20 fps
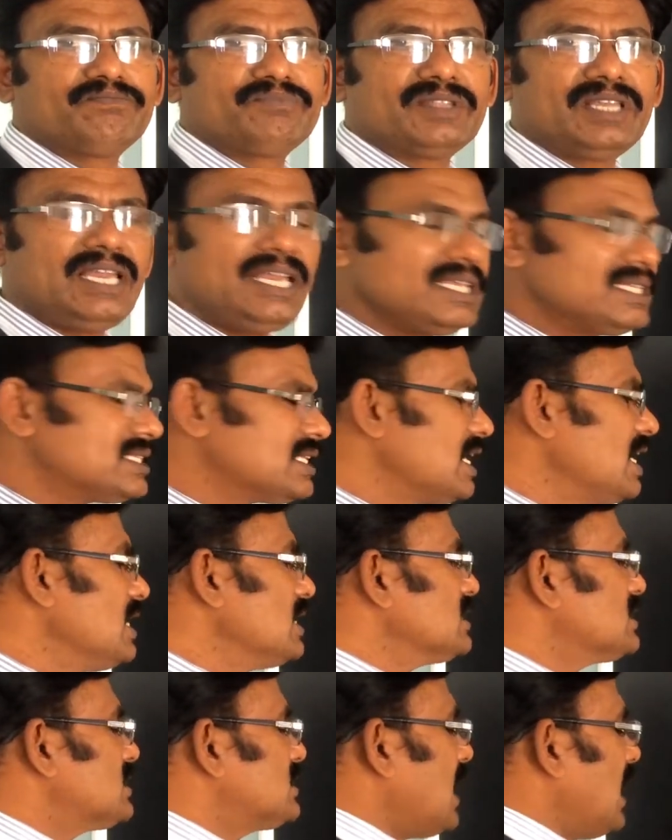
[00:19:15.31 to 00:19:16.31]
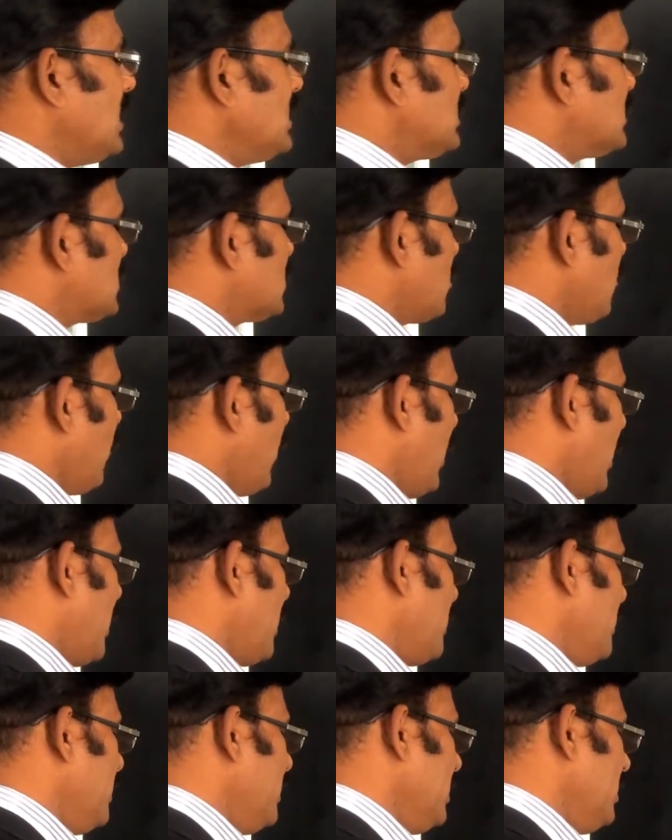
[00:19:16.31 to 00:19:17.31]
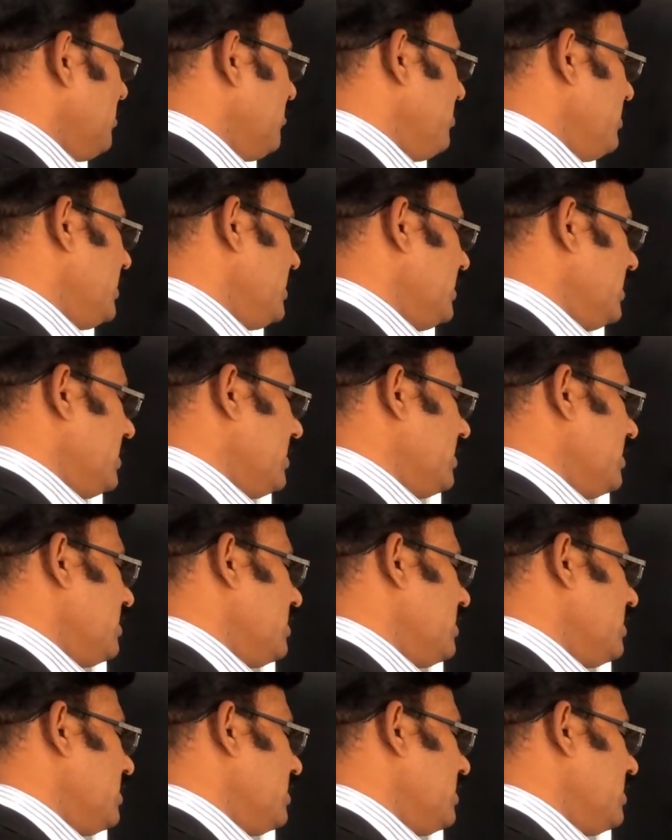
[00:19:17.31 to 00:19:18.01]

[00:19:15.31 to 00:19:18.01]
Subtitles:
is psi square dV.